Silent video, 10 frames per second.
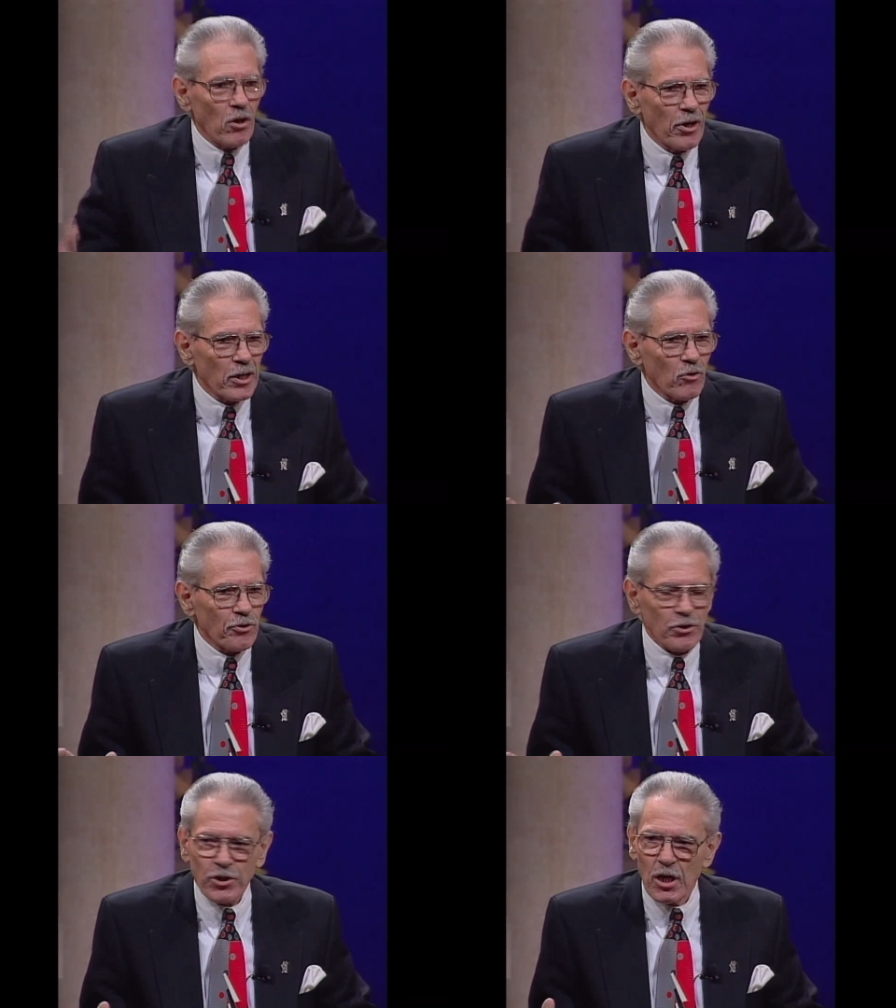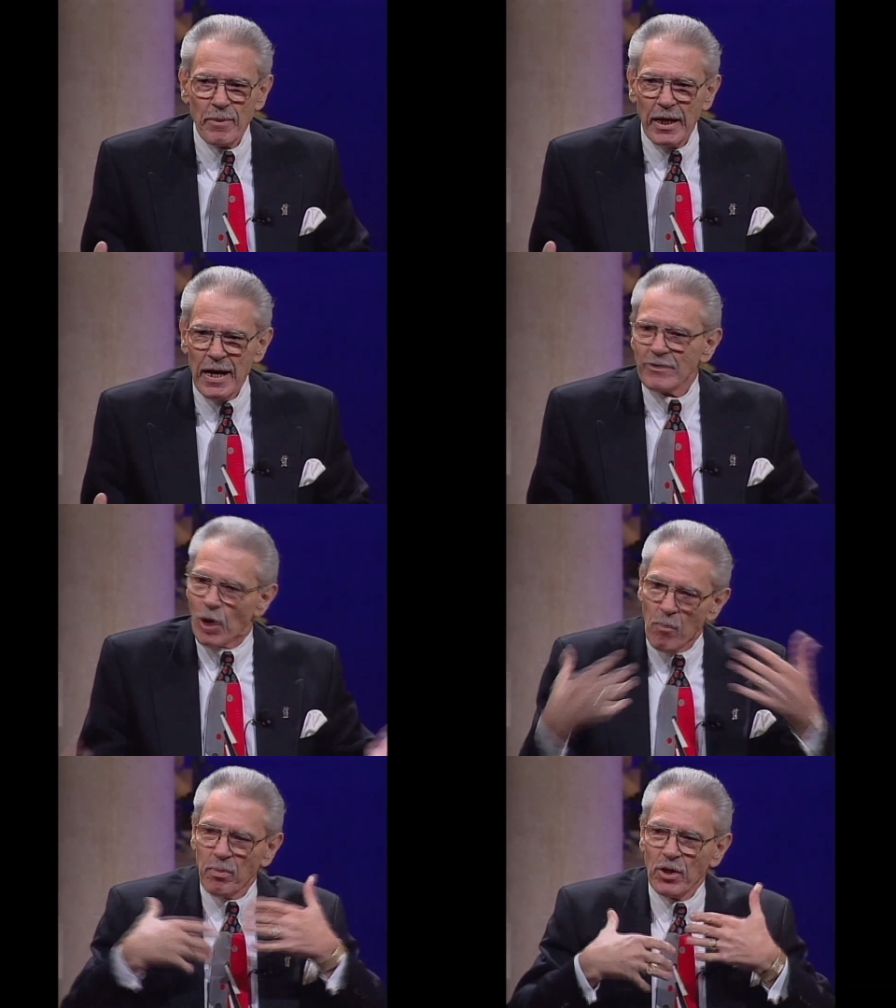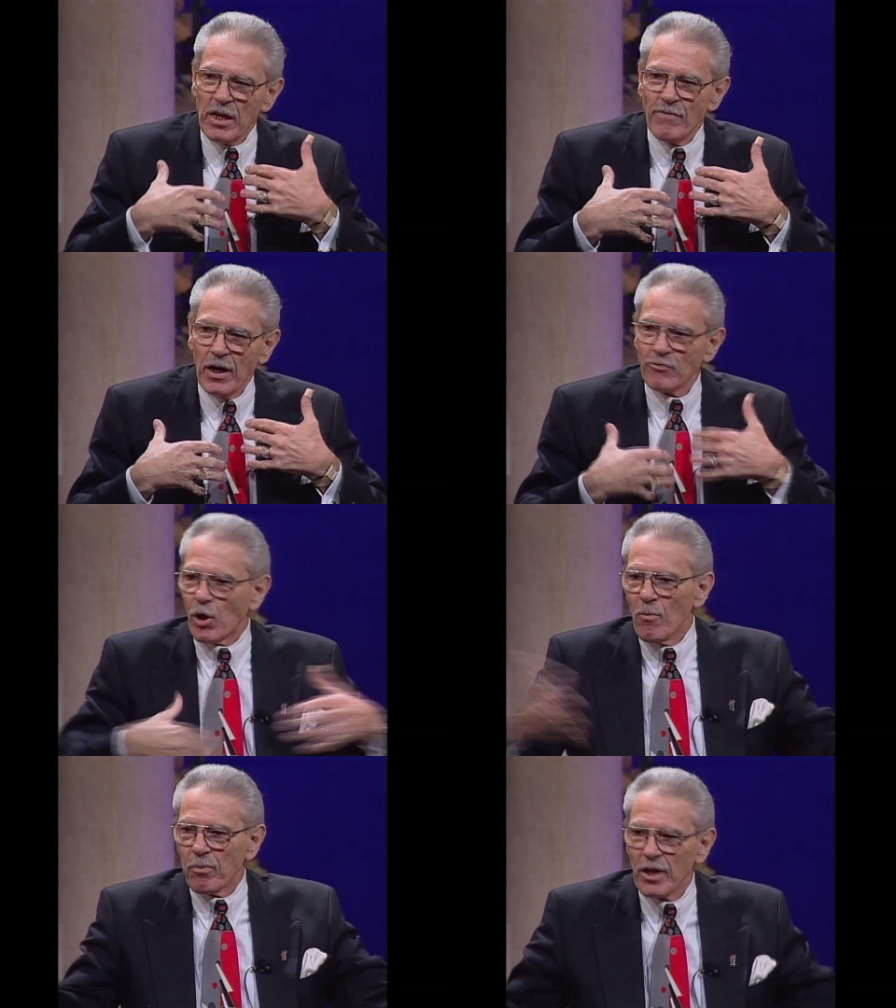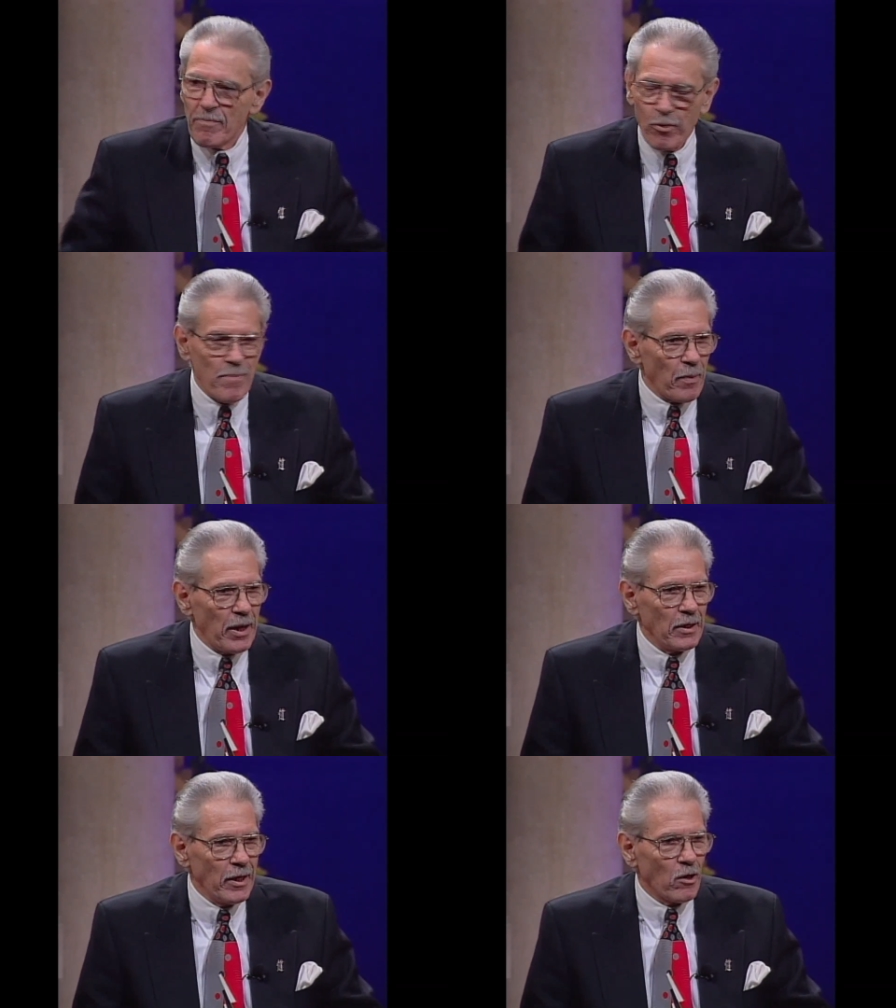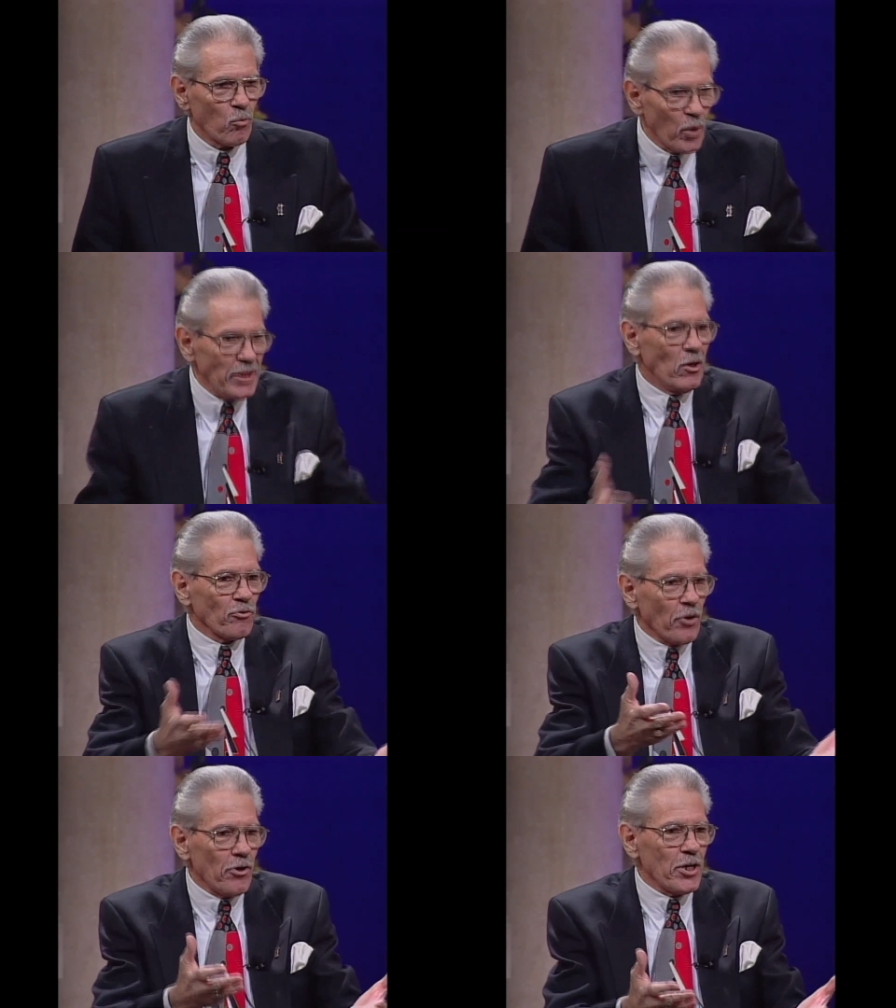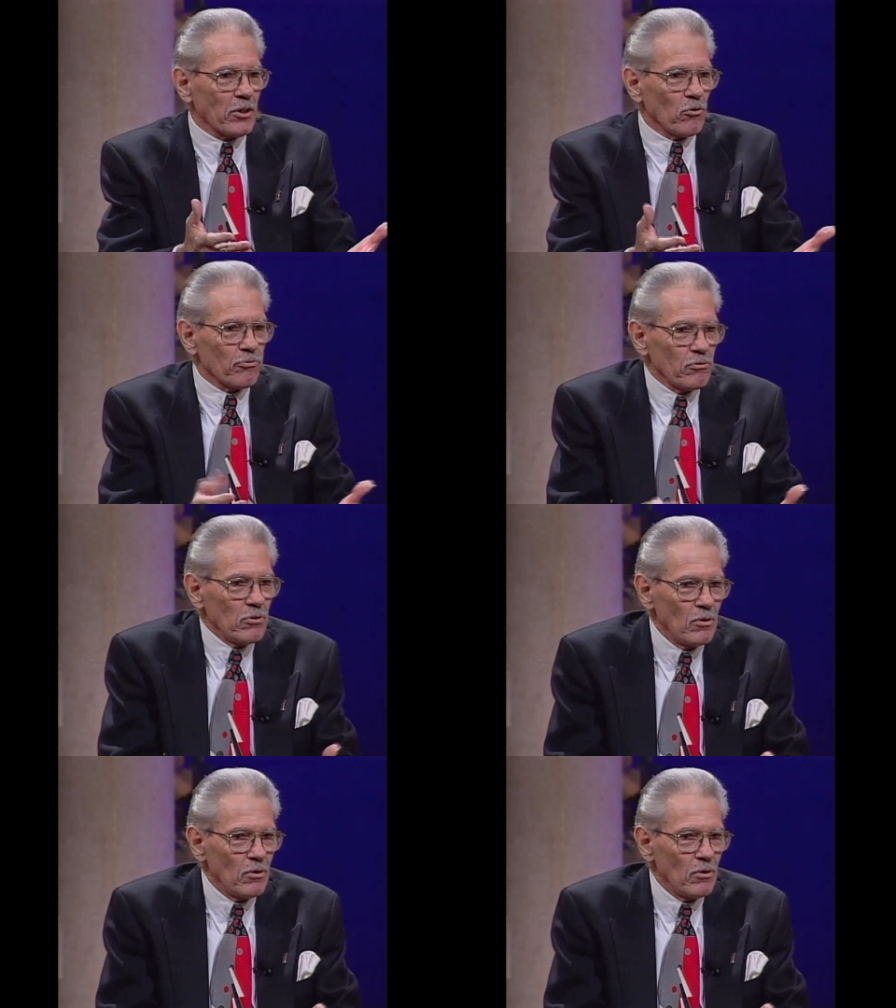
articles that are coming out, don't believe us, don't believe prepaid legal, read those articles.